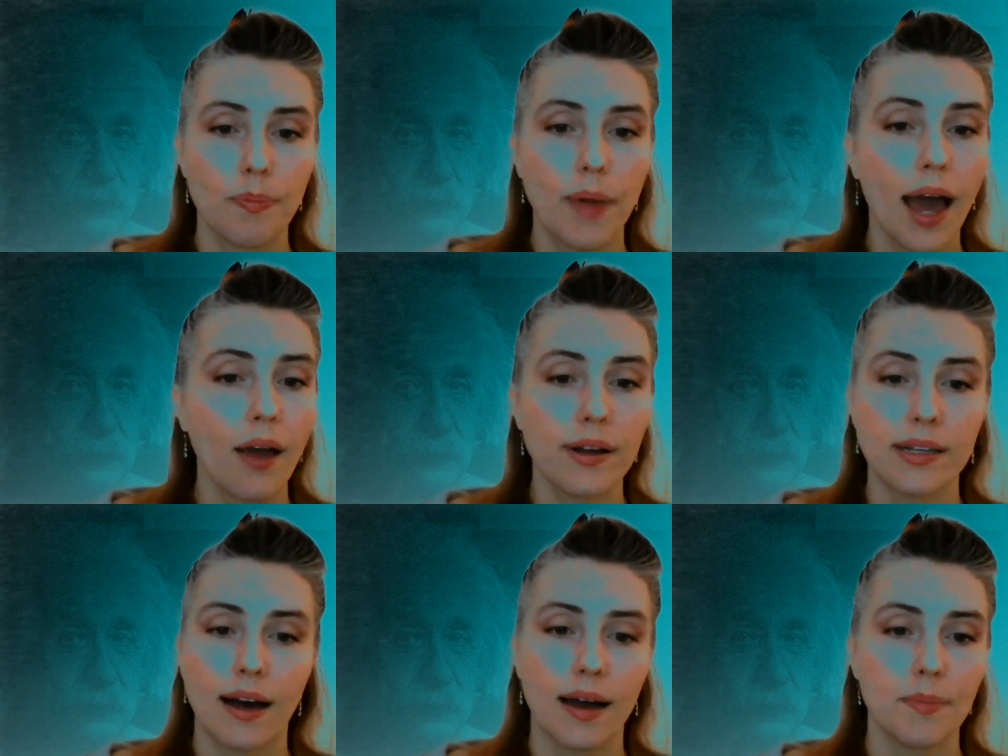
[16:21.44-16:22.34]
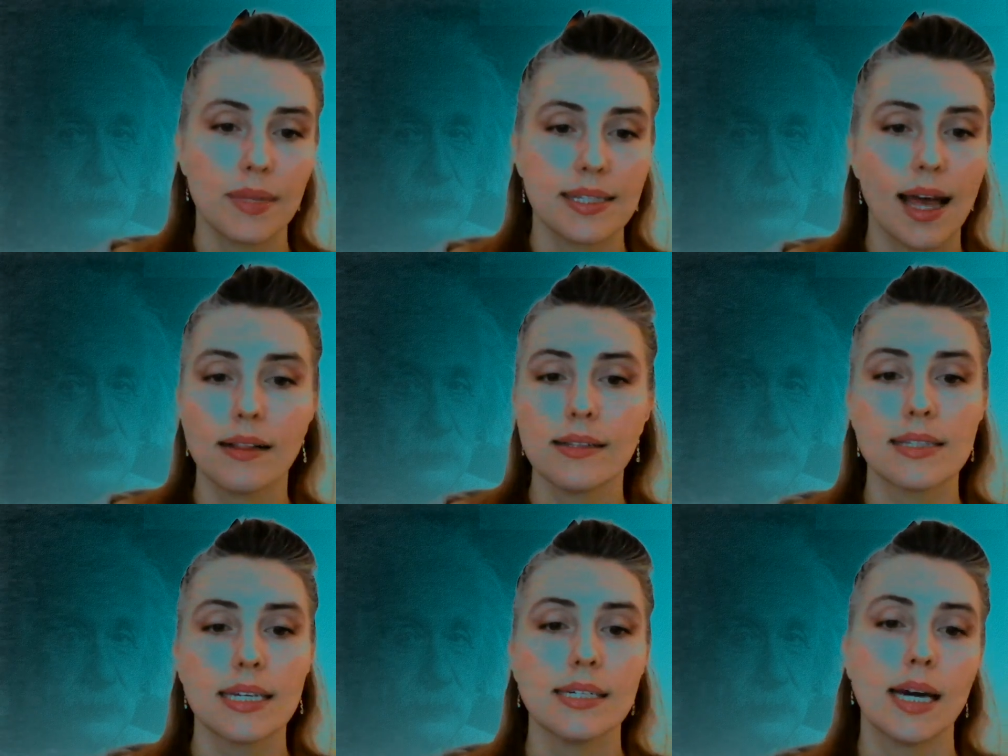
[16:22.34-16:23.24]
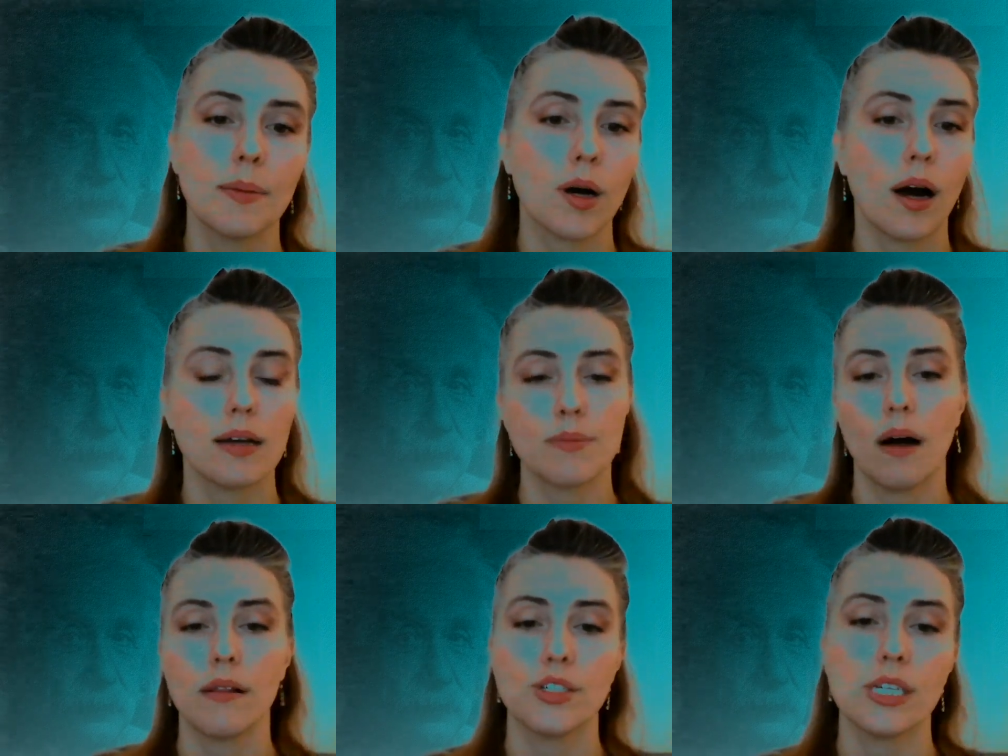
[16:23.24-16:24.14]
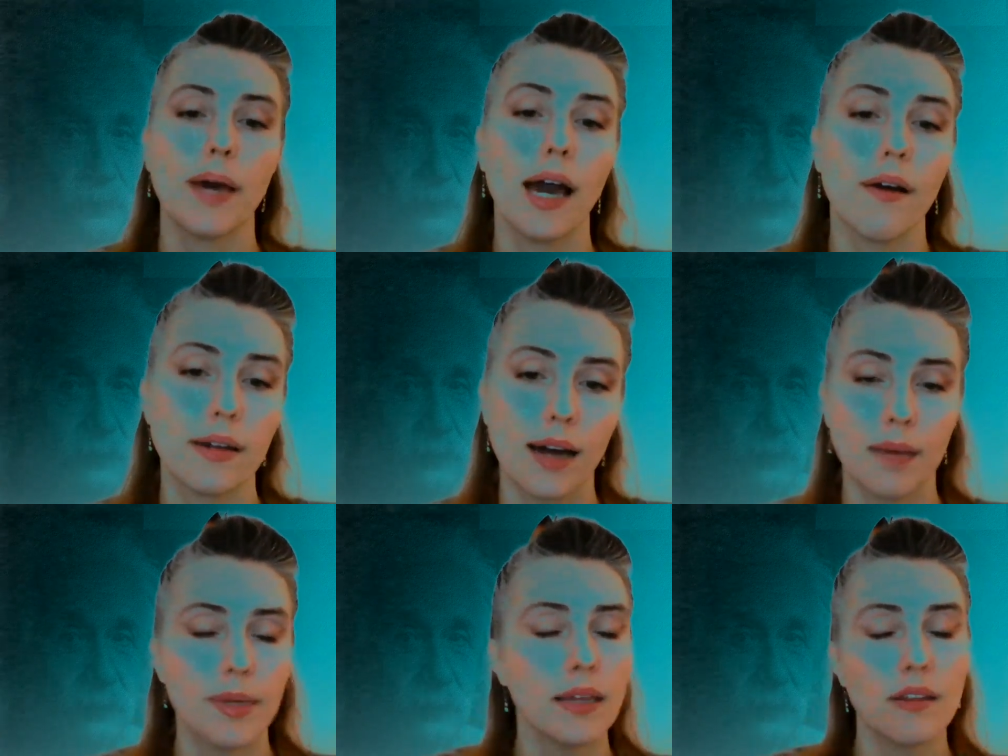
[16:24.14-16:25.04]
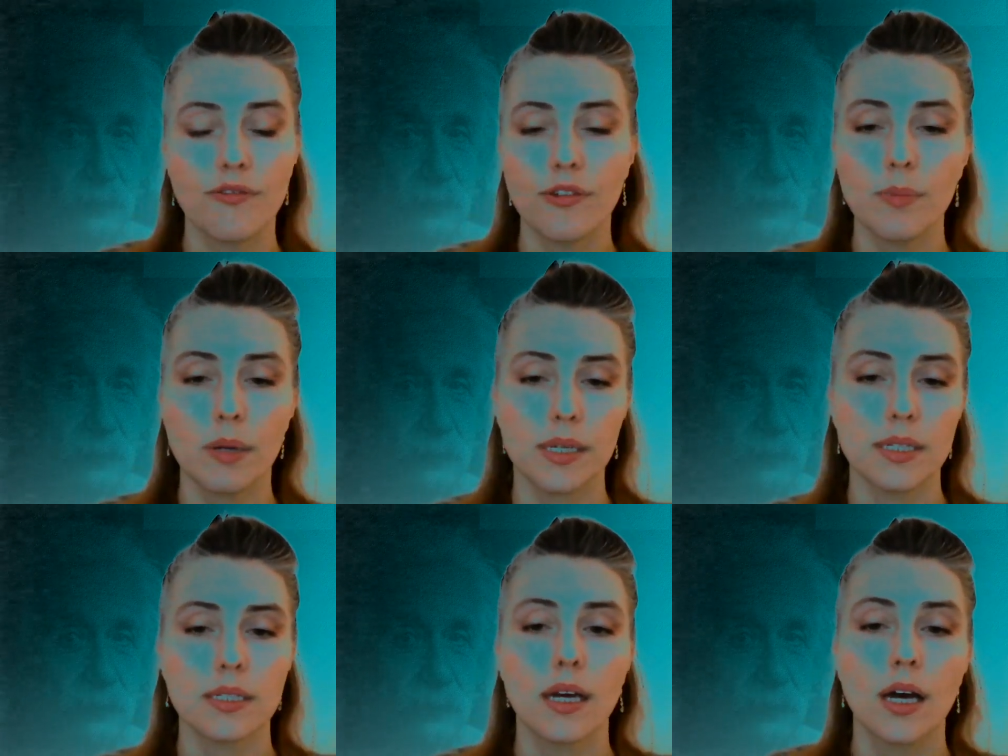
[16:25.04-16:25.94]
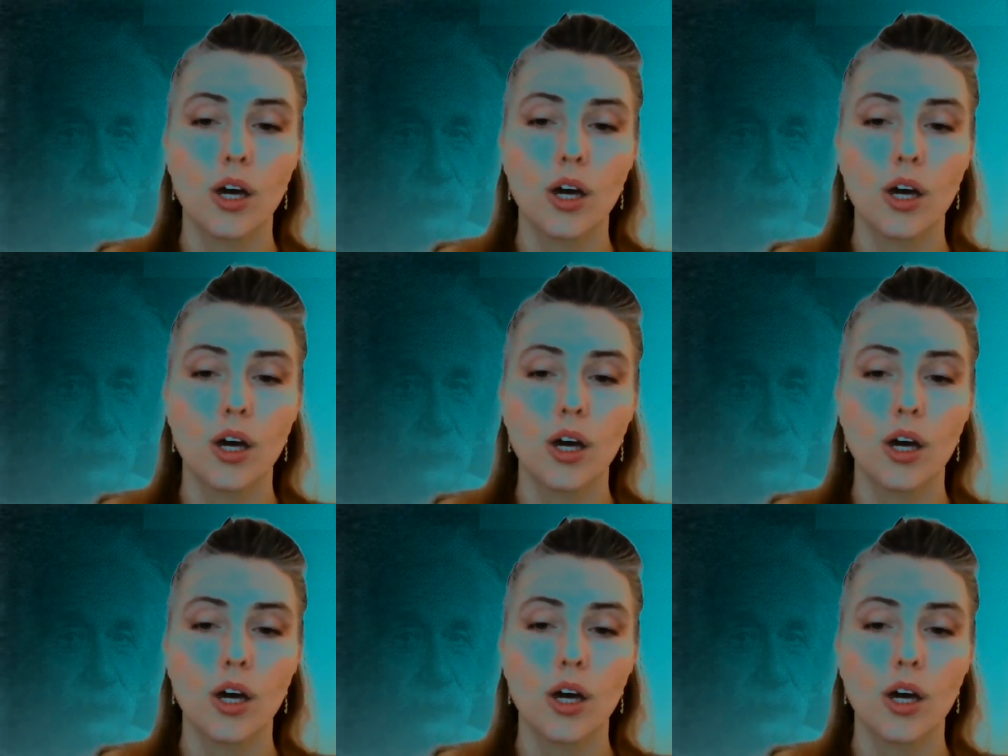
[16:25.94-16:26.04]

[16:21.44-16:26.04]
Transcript: paradigm, this LCDM cosmology paradigm in the firmament,